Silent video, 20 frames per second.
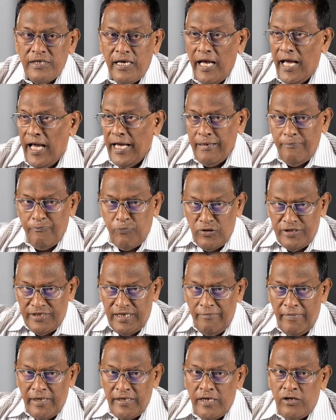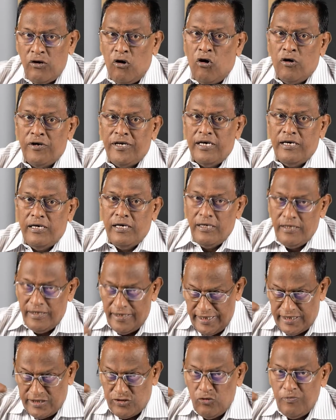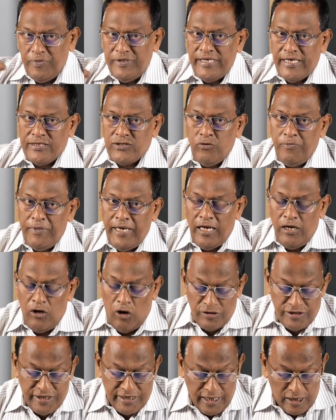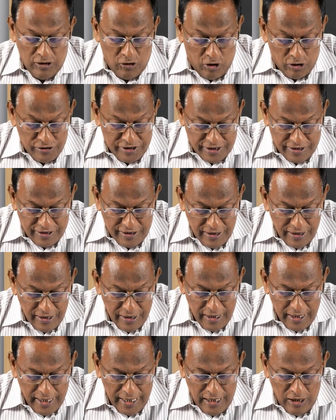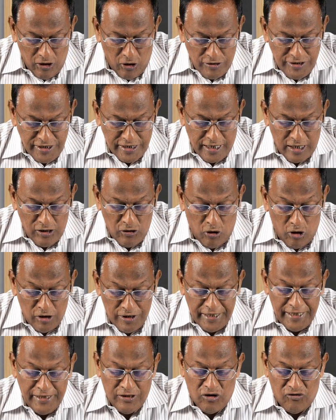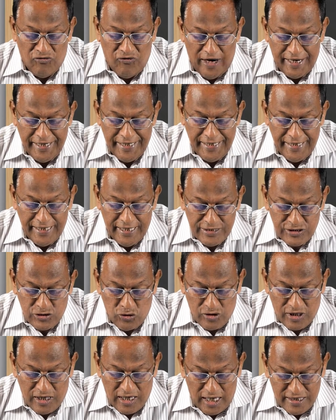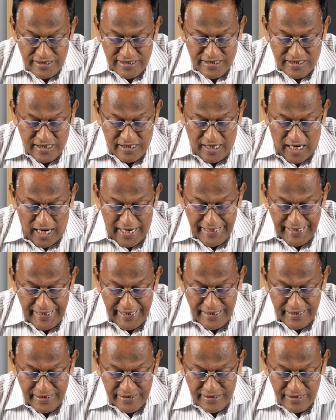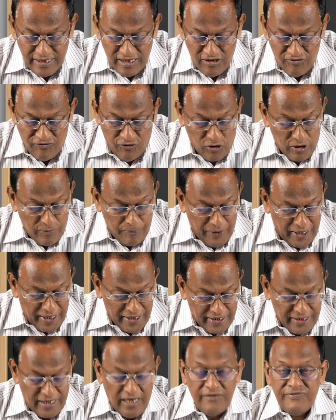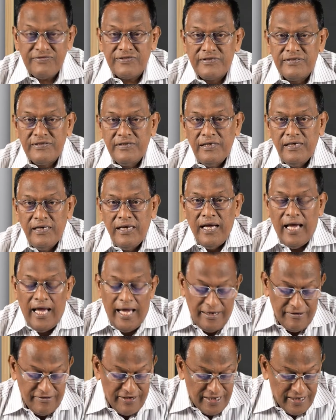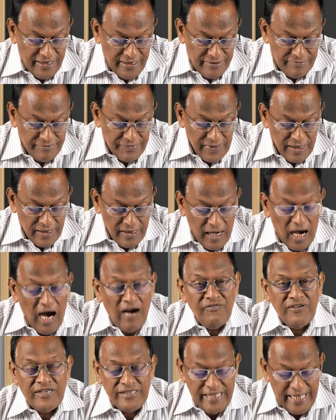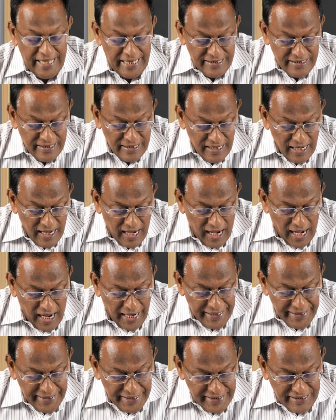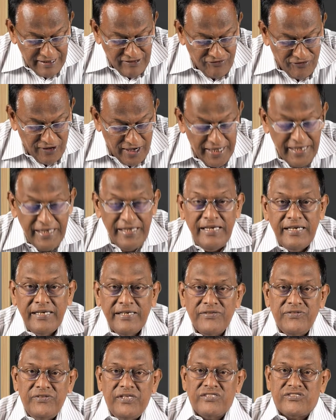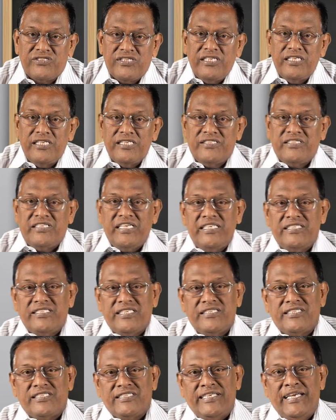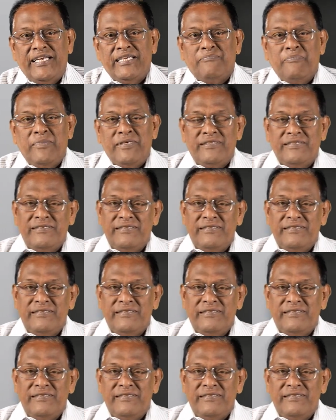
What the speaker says: and put them in an order. There should be a logical order, a logical ordering of ideas or cluster ideas for paragraphs. And after that, identify the thesis statement.